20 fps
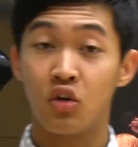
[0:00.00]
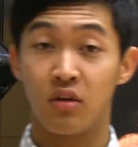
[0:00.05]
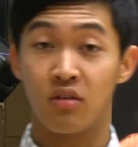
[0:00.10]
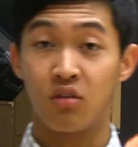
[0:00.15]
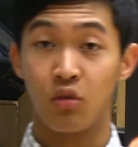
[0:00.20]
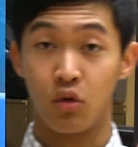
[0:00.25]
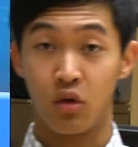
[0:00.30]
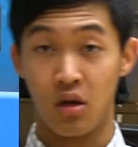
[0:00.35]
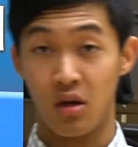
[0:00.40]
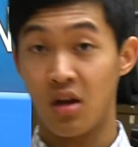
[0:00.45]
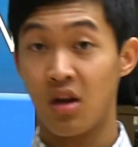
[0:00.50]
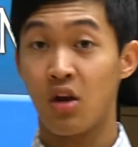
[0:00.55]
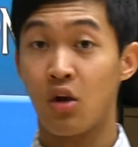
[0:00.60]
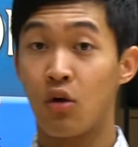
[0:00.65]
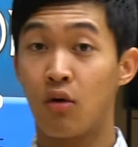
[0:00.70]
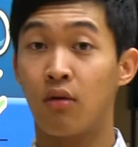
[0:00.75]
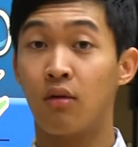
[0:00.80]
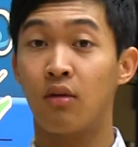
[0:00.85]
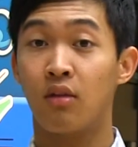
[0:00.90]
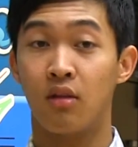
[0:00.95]
just so you can
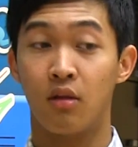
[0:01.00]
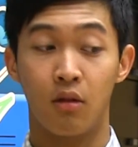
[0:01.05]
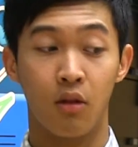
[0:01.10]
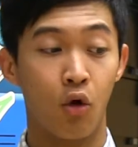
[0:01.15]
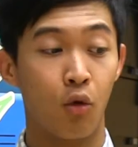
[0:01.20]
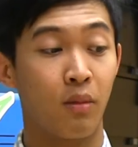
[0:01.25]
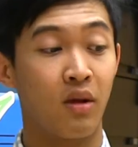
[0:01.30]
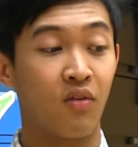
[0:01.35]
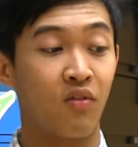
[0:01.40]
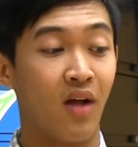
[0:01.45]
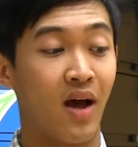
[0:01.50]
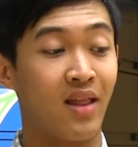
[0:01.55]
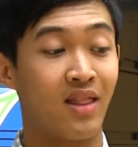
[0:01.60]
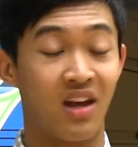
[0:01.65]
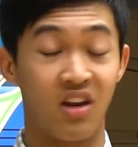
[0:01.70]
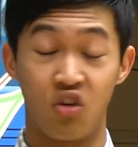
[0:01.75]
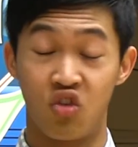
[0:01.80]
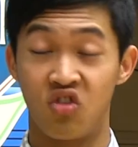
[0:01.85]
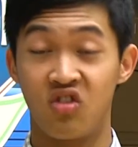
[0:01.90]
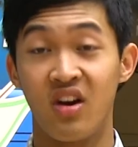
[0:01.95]
hear the low B flat
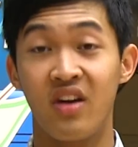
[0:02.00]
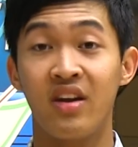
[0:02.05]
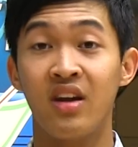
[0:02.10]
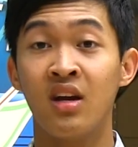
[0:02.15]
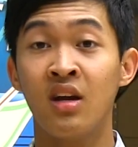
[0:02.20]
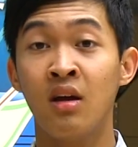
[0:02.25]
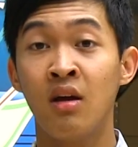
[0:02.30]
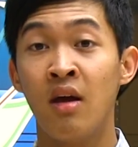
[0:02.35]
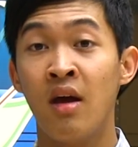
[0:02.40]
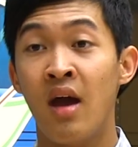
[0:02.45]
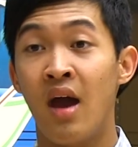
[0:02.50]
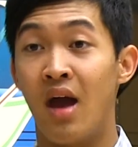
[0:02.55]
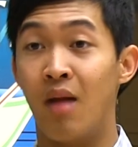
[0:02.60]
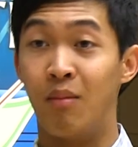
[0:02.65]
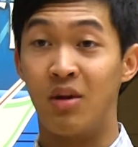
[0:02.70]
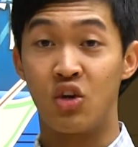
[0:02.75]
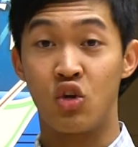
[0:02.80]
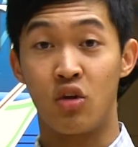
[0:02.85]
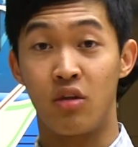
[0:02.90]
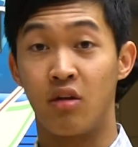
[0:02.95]
that you're setting and
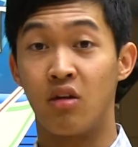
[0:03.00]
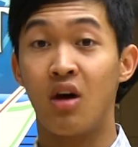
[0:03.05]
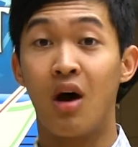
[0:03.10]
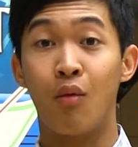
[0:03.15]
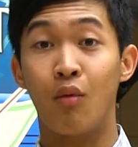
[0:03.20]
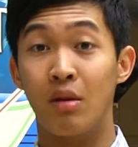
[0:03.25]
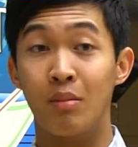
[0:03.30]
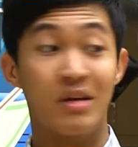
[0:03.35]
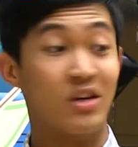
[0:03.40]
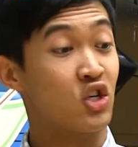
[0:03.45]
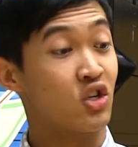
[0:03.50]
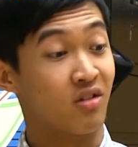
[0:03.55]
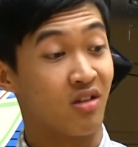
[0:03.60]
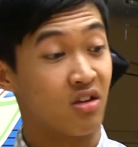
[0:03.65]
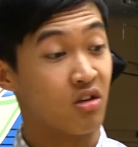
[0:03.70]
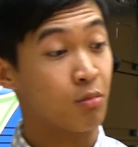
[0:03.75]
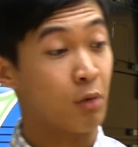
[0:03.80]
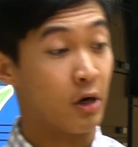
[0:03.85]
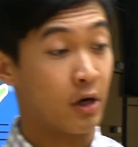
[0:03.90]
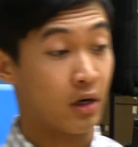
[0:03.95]
make sure the top one reaches
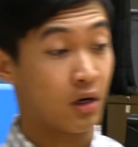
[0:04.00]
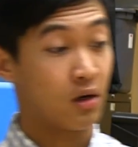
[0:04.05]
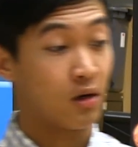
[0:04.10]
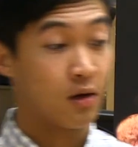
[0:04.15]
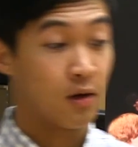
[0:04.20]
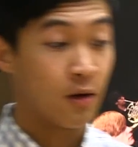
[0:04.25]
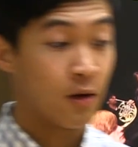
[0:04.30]
its mark.